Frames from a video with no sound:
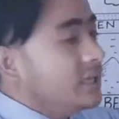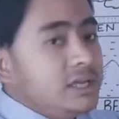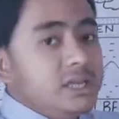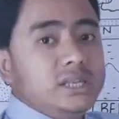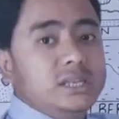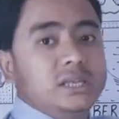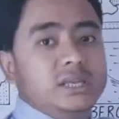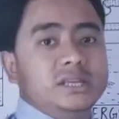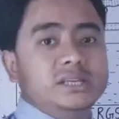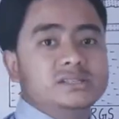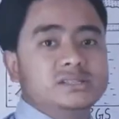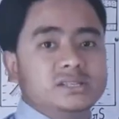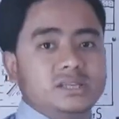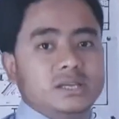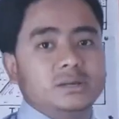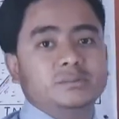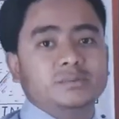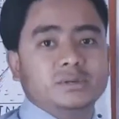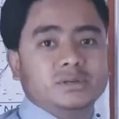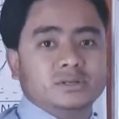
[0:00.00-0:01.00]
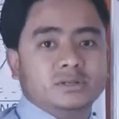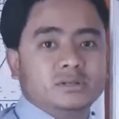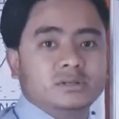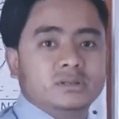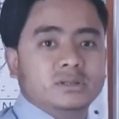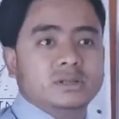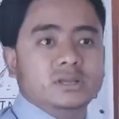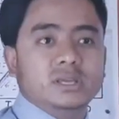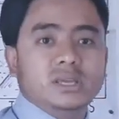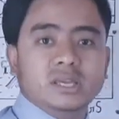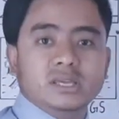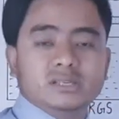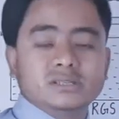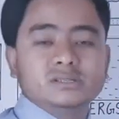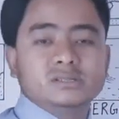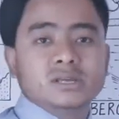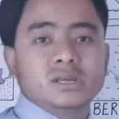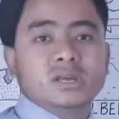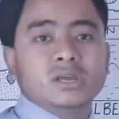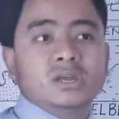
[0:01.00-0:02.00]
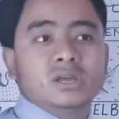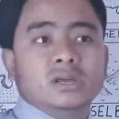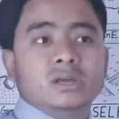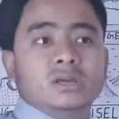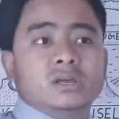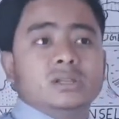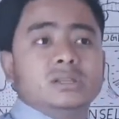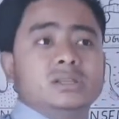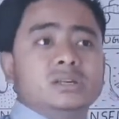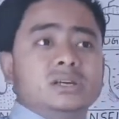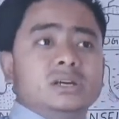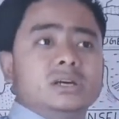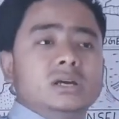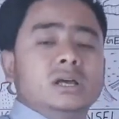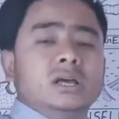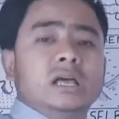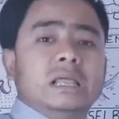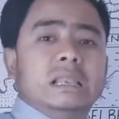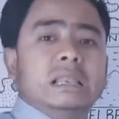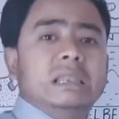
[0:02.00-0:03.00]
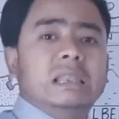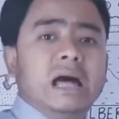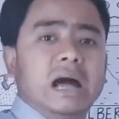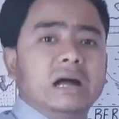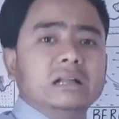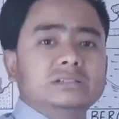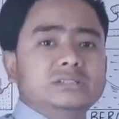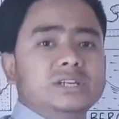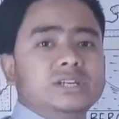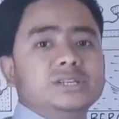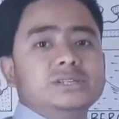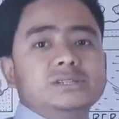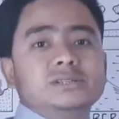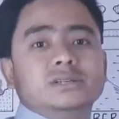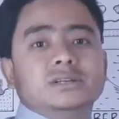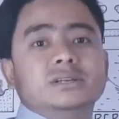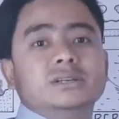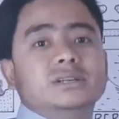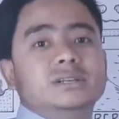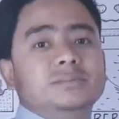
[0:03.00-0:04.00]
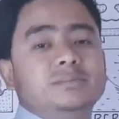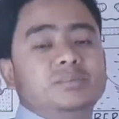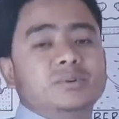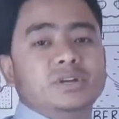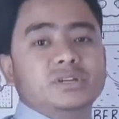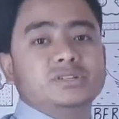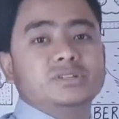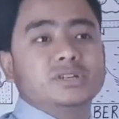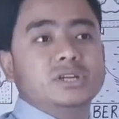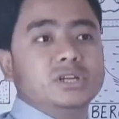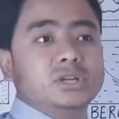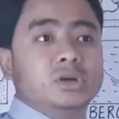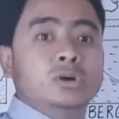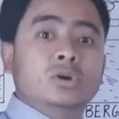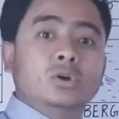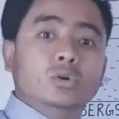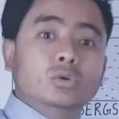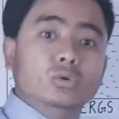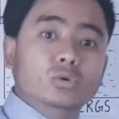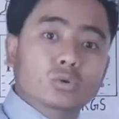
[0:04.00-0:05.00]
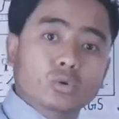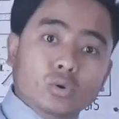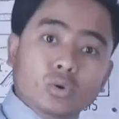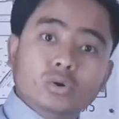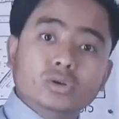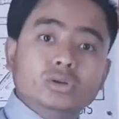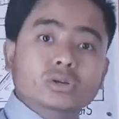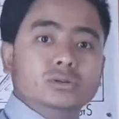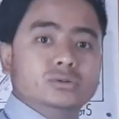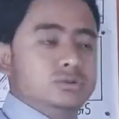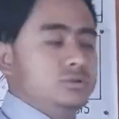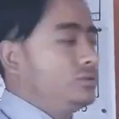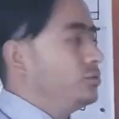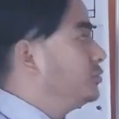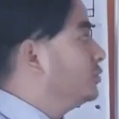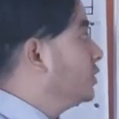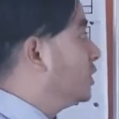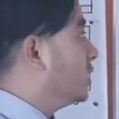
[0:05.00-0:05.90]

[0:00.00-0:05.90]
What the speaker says: in Egypt is the largest depression known to